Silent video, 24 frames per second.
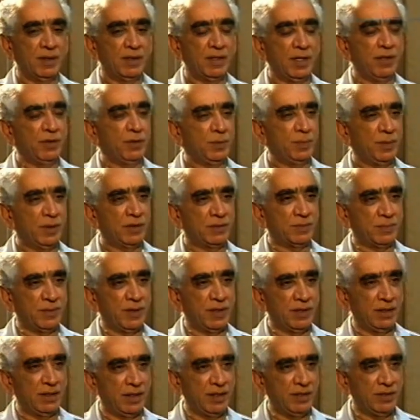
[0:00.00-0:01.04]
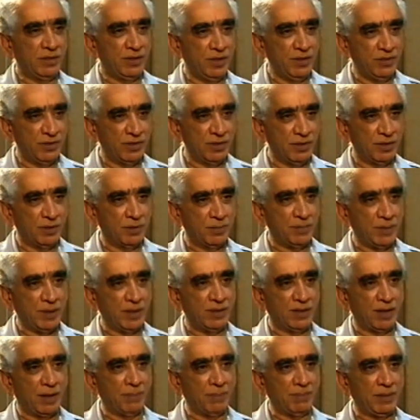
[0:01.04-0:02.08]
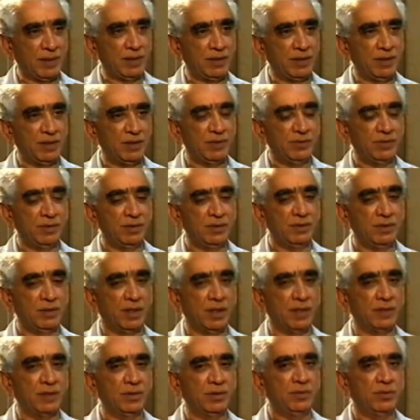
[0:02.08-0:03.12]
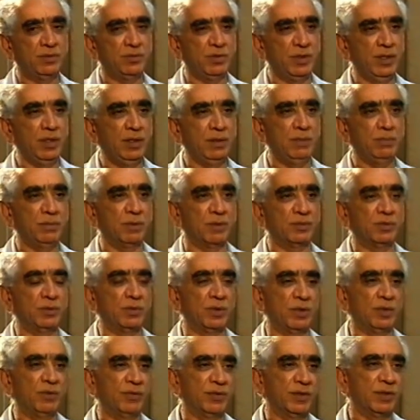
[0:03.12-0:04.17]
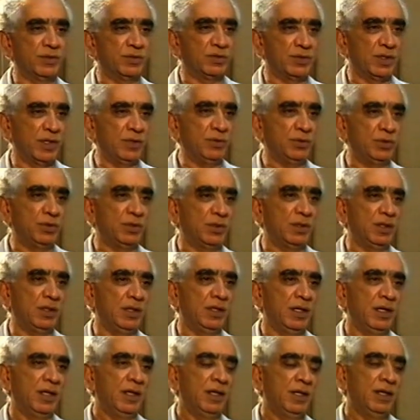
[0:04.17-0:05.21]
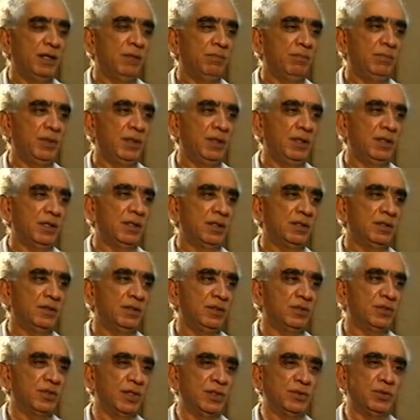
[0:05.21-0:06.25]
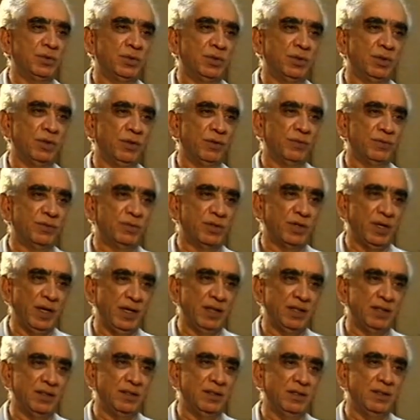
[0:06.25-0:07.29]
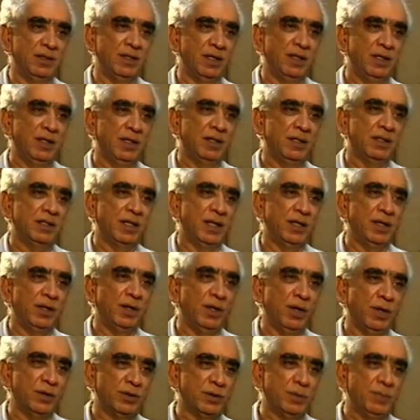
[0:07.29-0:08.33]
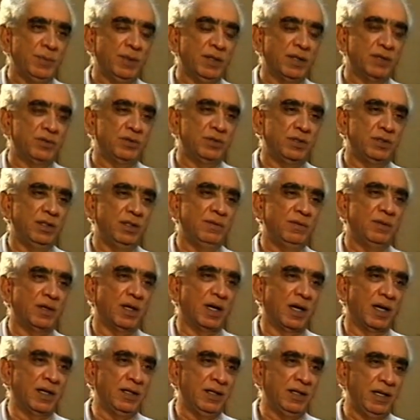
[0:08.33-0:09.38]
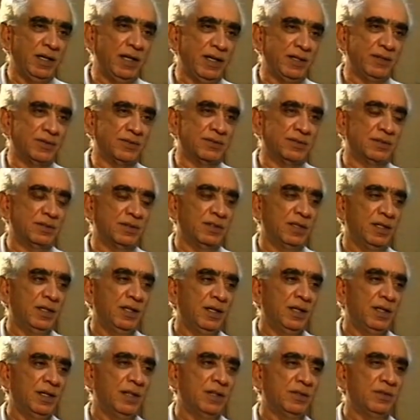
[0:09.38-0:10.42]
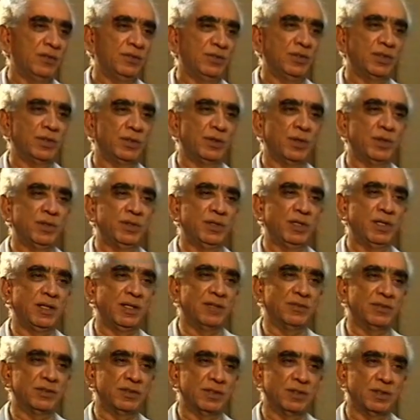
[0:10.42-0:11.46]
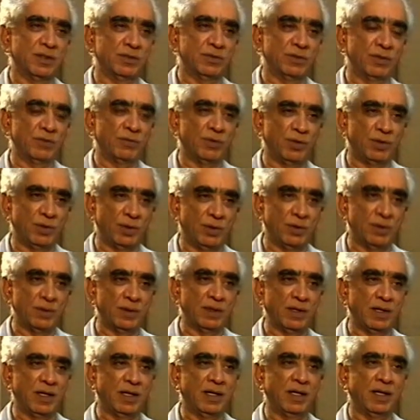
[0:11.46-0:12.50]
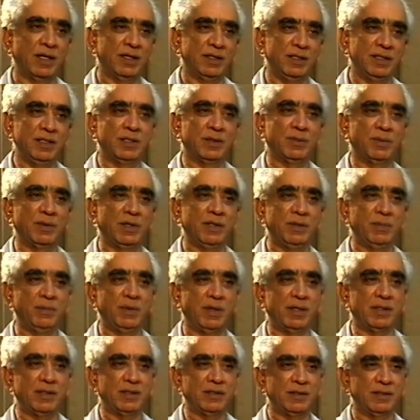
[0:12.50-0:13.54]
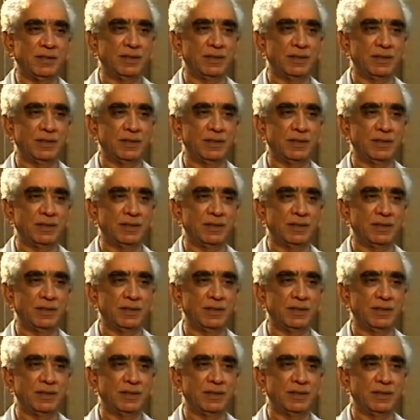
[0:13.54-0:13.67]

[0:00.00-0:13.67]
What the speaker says: It had to be explained it isn't being replicated, and the dream of the 21st century, being the century of trade, cannot be achieved unless the security concerns of all are equally met.